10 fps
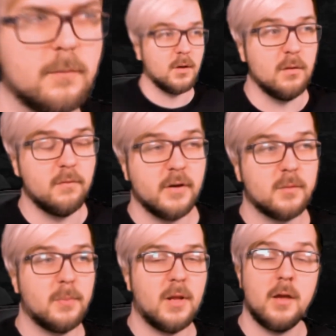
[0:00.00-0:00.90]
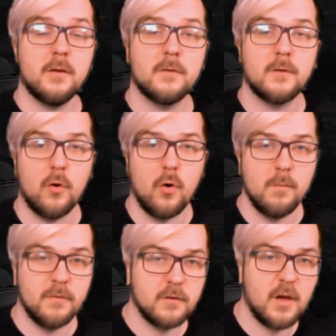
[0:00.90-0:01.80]
In third place
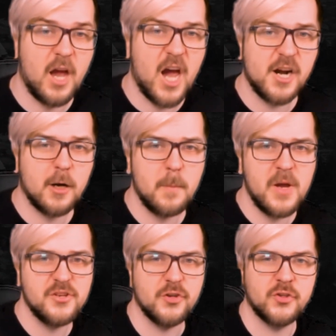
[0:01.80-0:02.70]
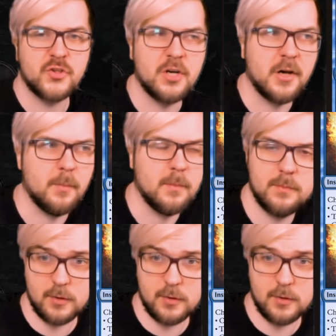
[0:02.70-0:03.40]
comes Archmage's Charm.